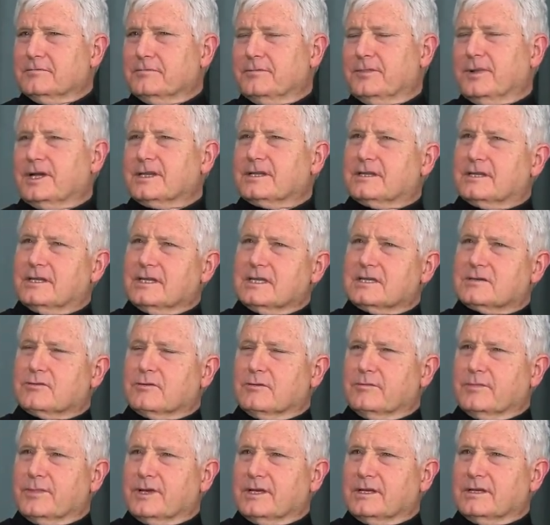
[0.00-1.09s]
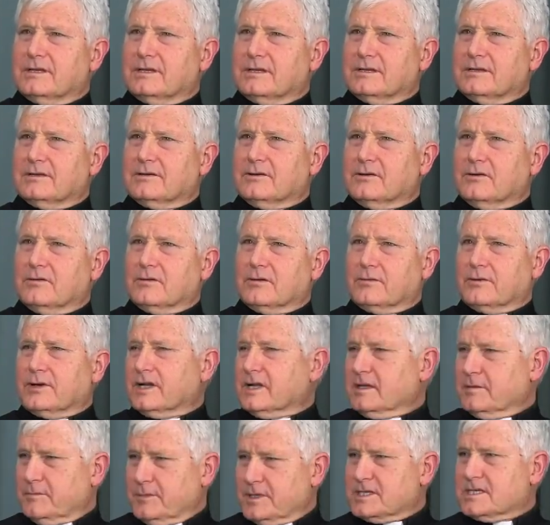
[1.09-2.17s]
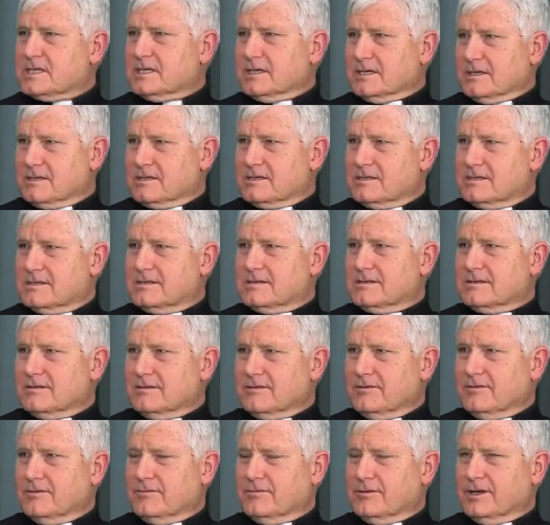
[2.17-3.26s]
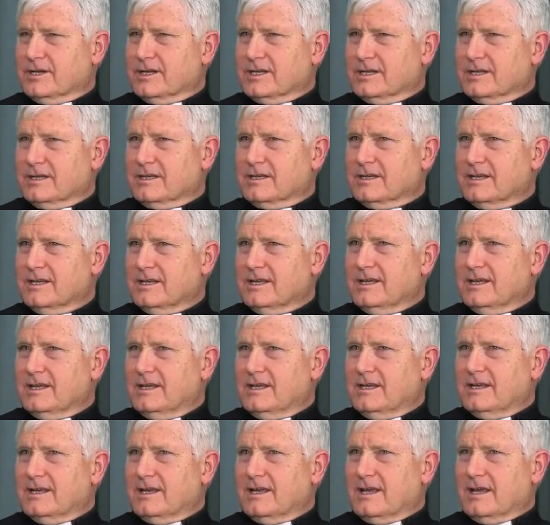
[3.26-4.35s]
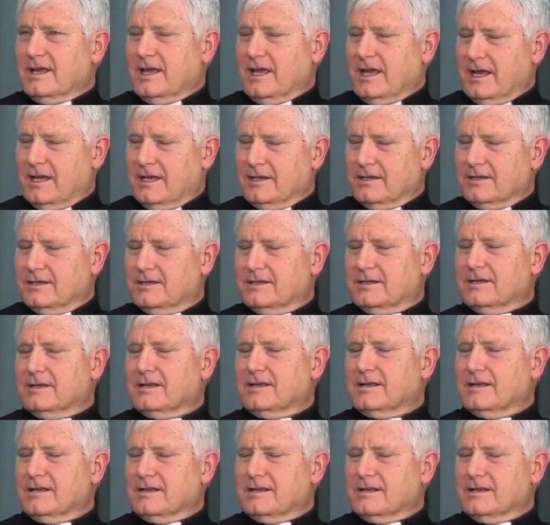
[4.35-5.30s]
But these were men who were really mystics, who really had...